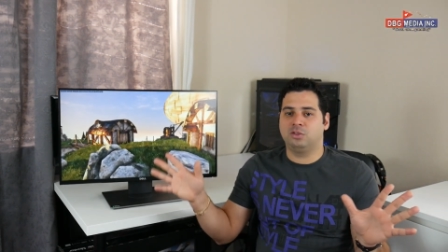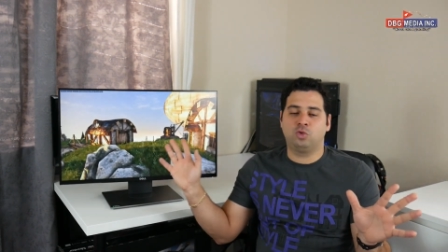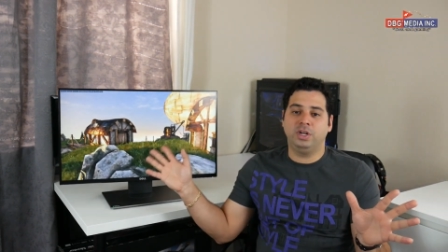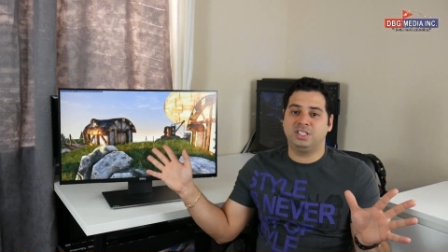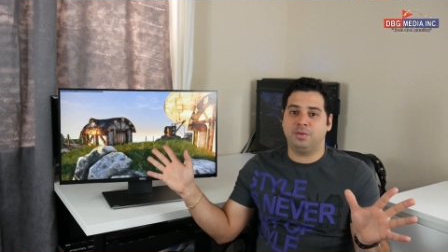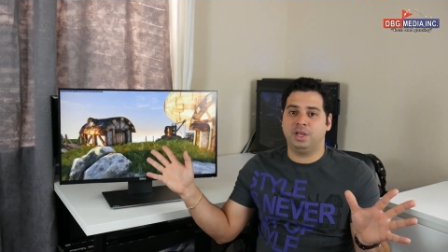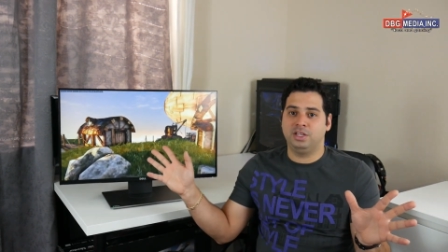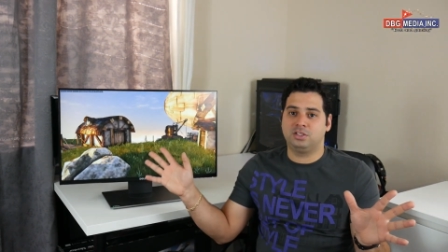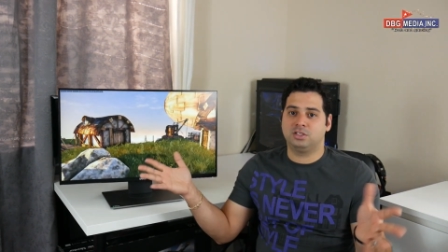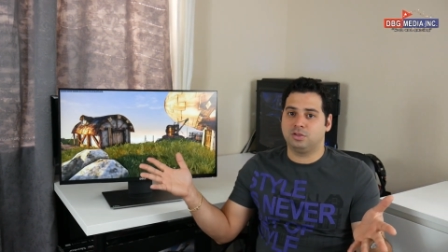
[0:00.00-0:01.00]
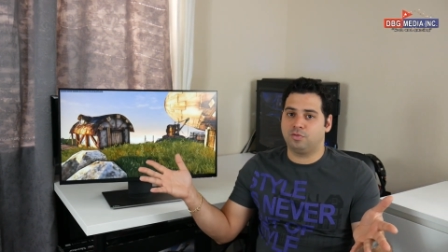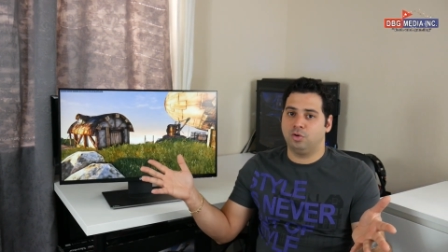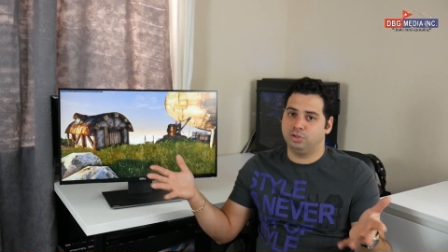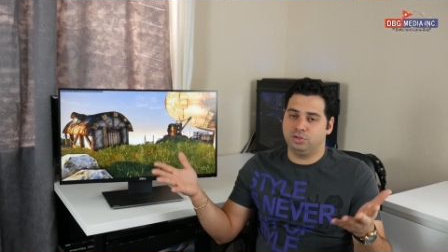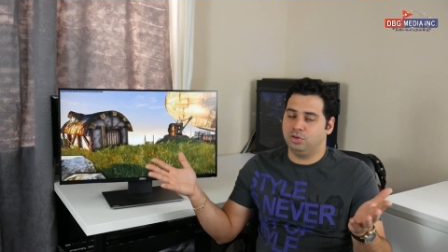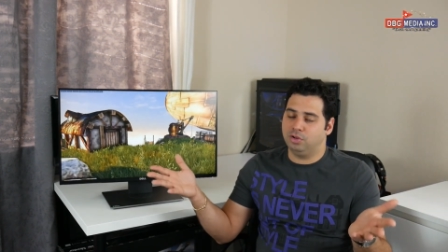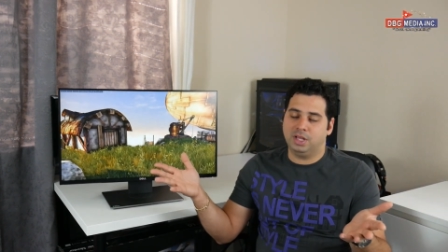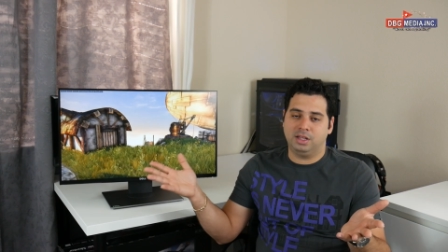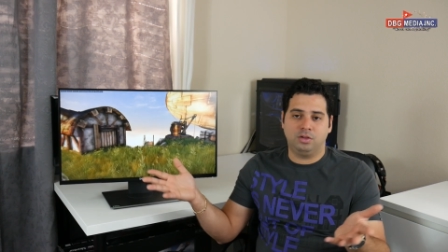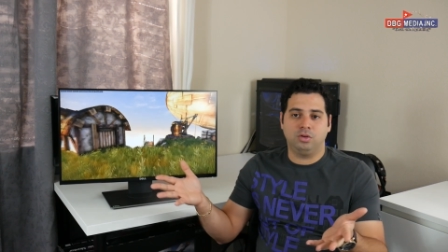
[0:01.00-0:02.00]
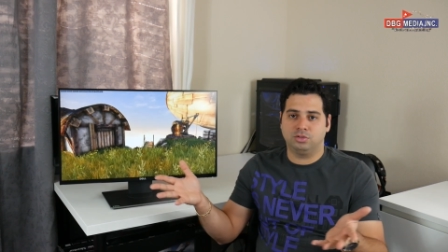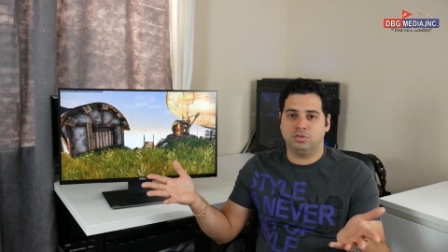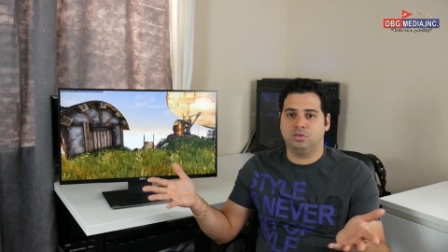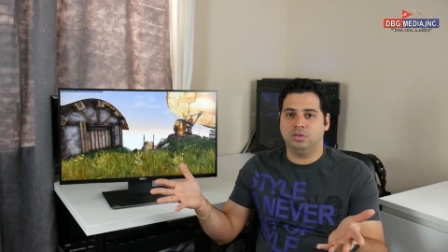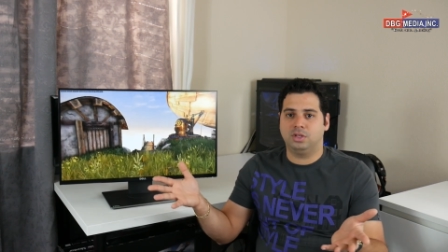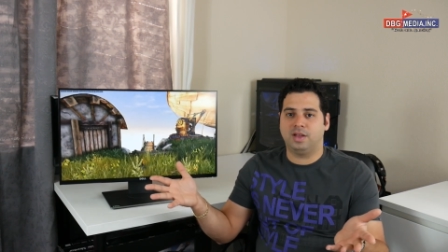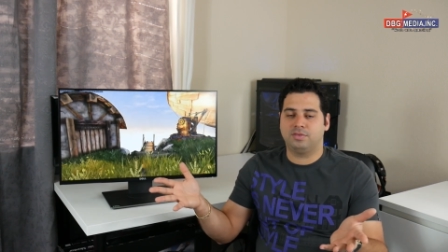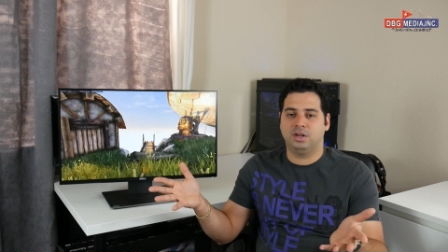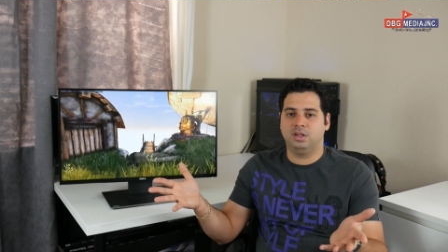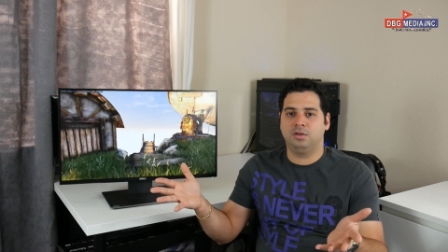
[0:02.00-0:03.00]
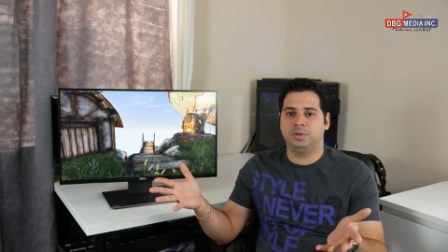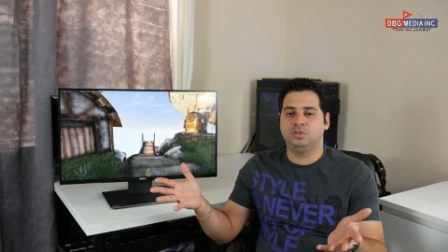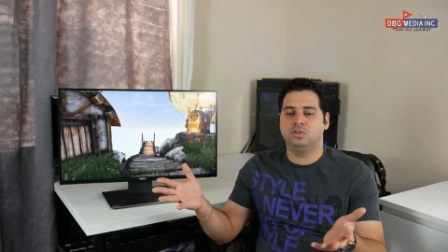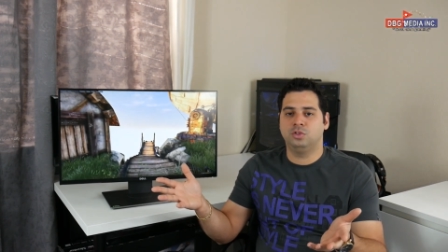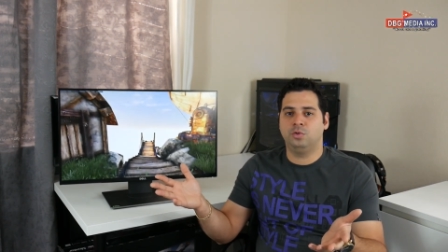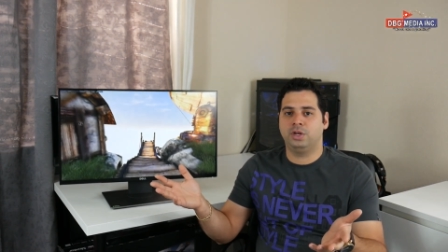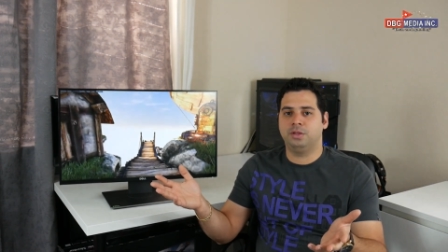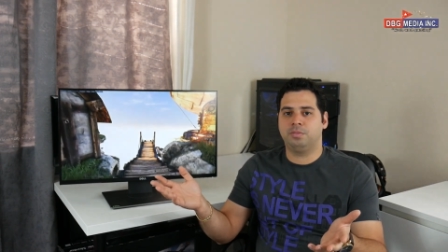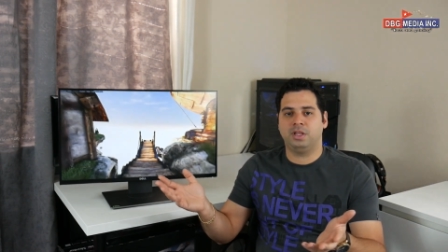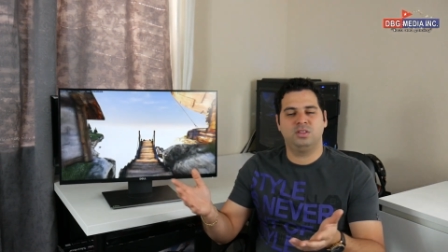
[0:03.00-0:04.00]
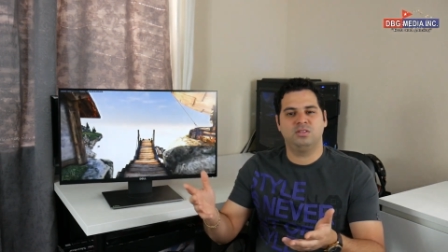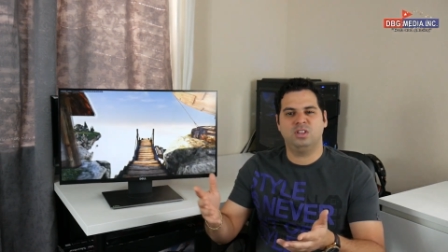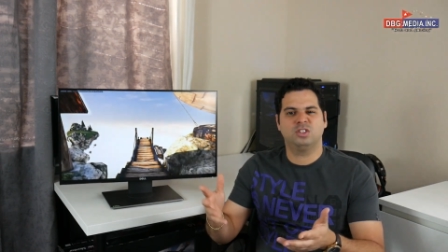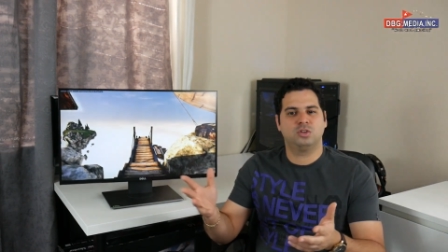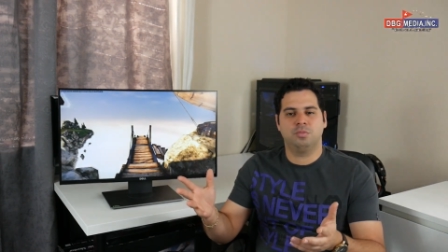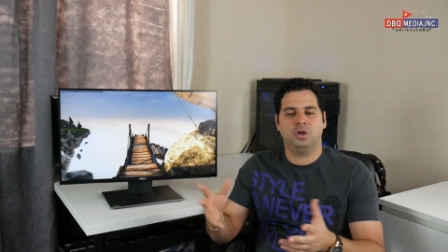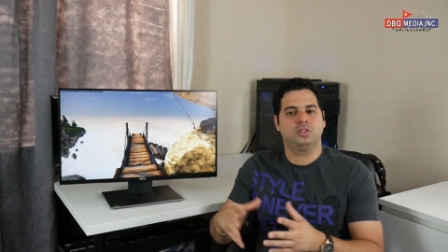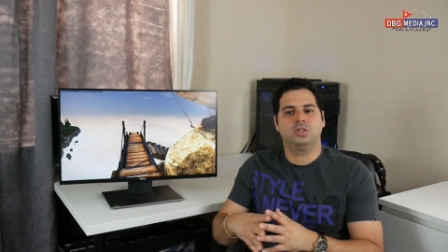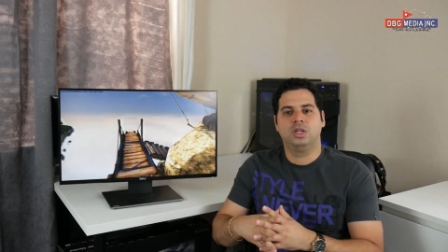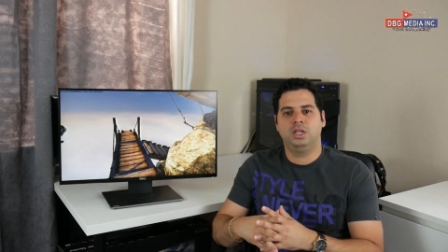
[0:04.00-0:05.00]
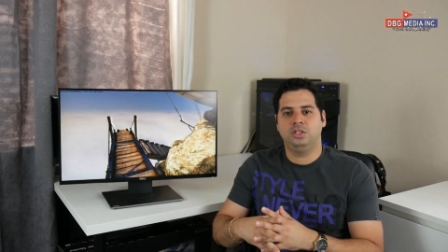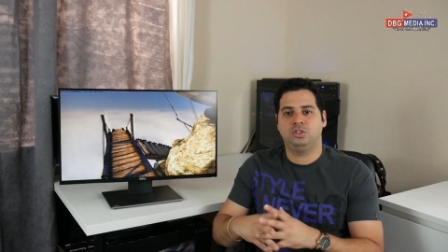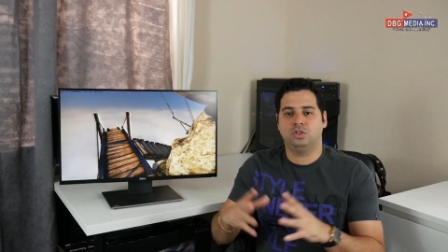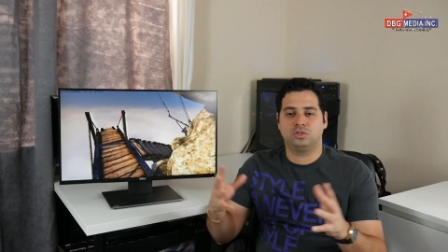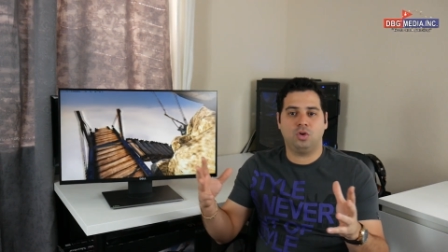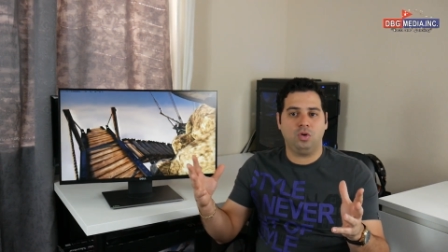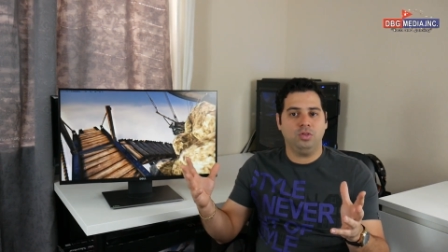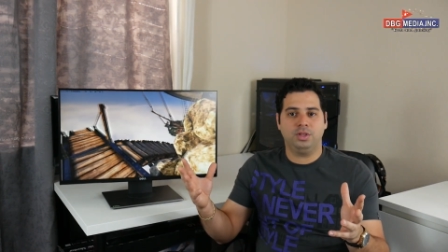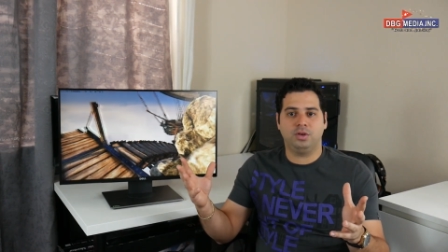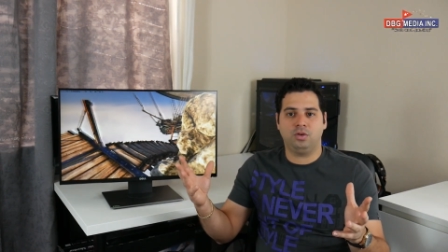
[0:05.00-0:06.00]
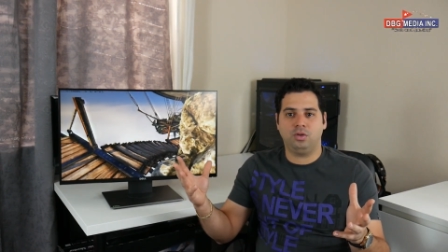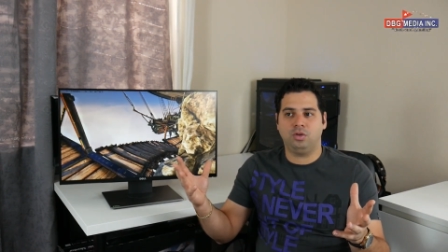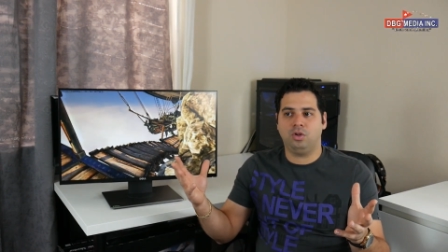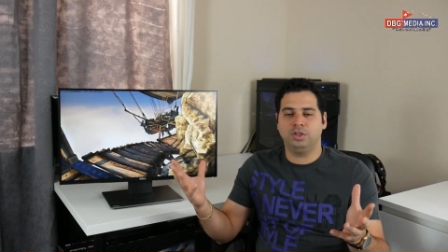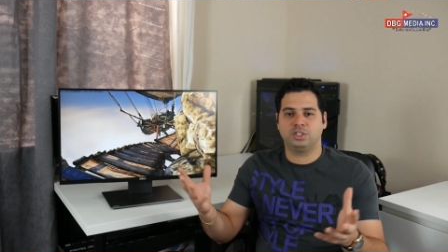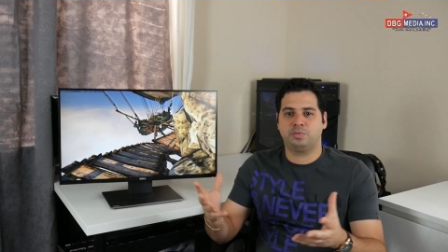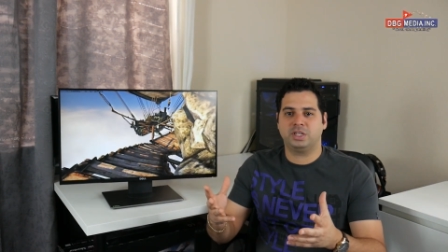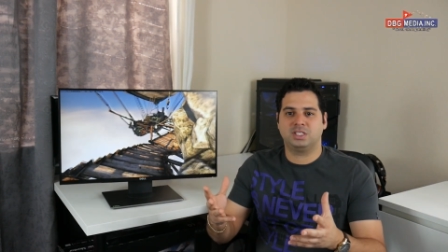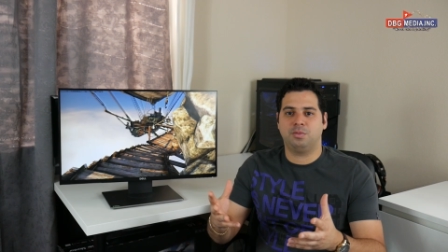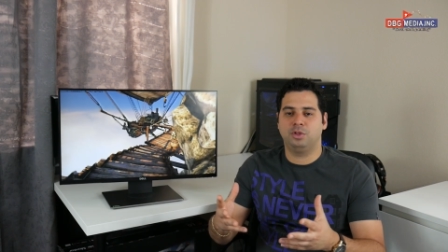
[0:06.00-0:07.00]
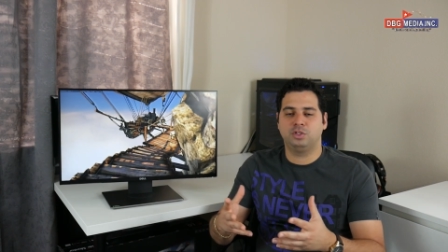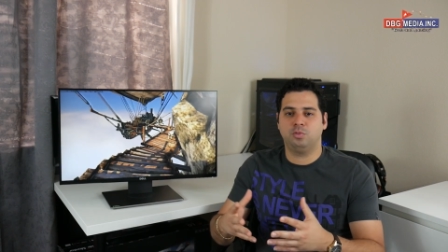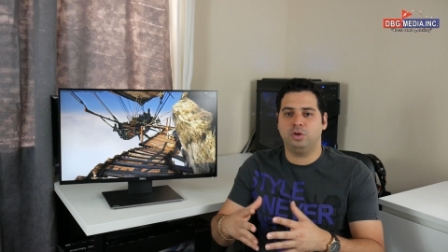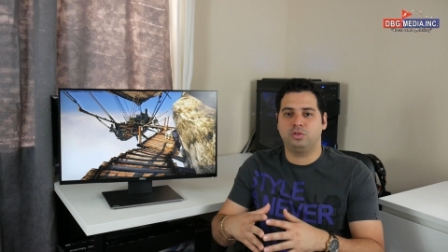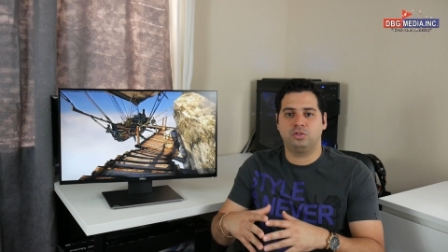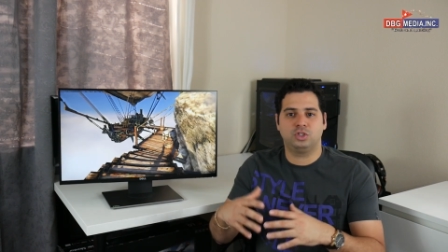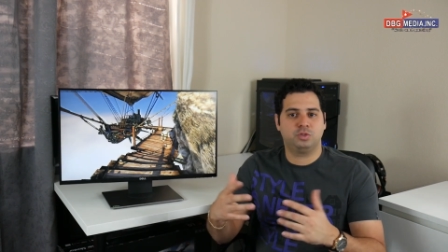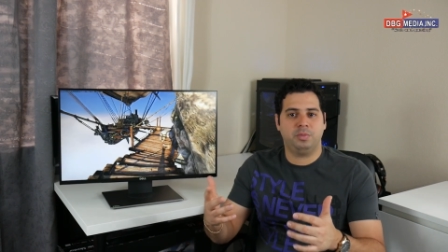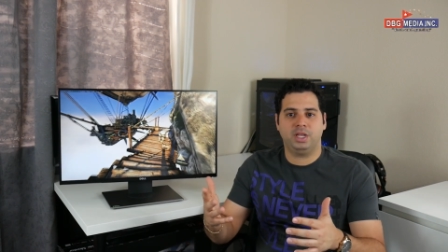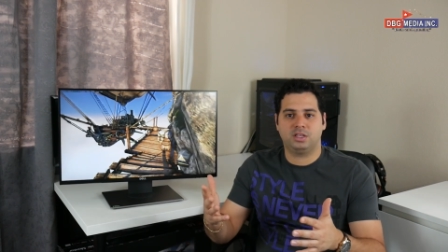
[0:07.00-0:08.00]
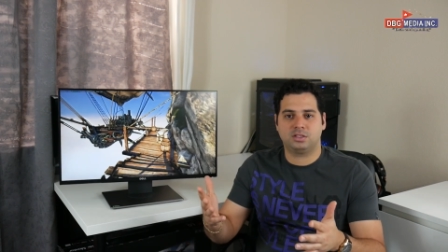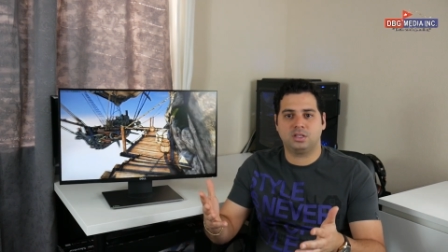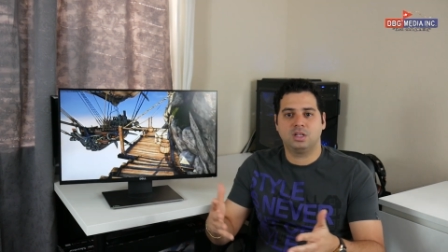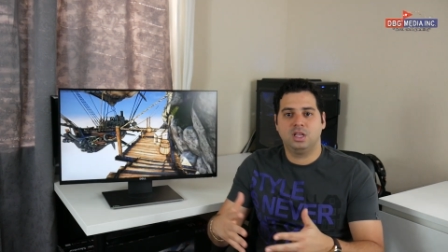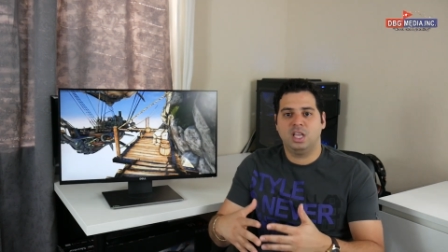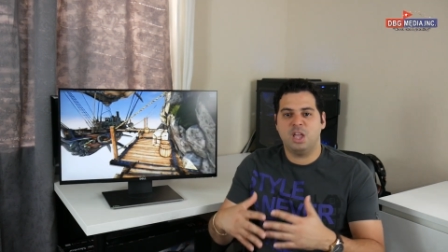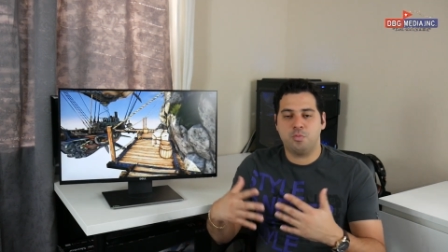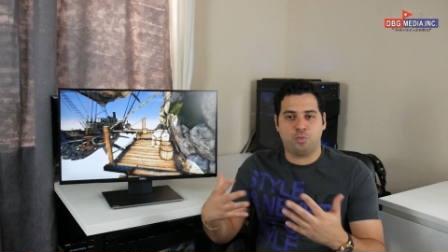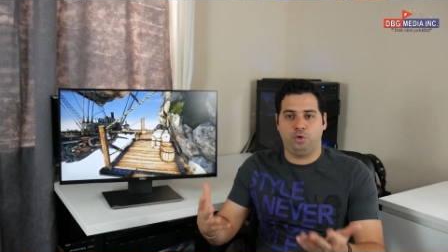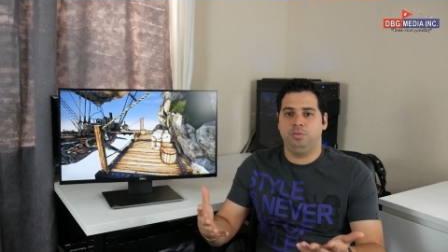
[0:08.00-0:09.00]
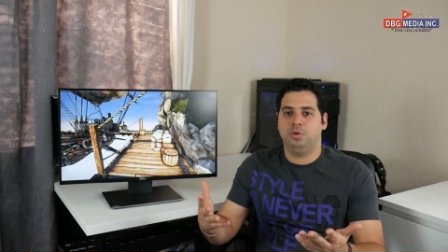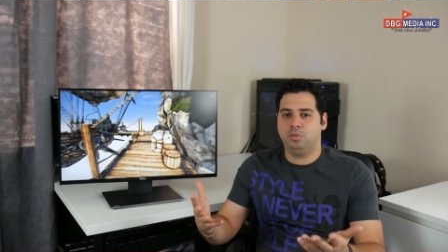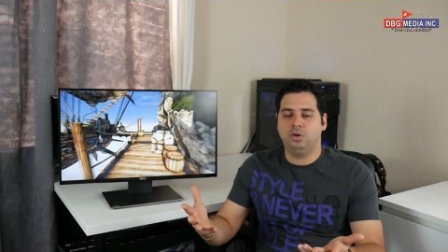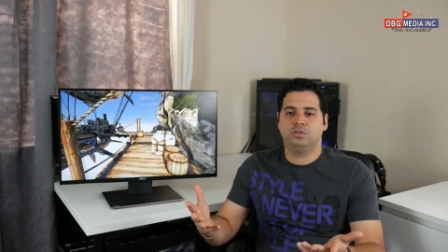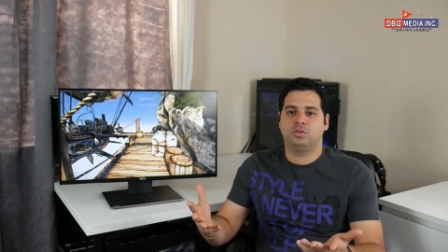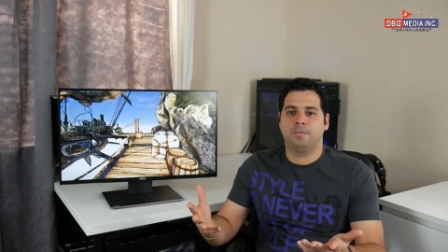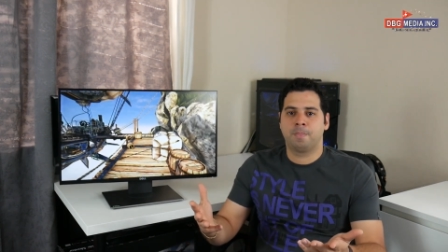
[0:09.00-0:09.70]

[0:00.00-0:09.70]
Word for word: 27 inches, of course, you know, that also have a little bit to do with it, but not so much. It's just all the specs about this monitor just makes it a premium monitor.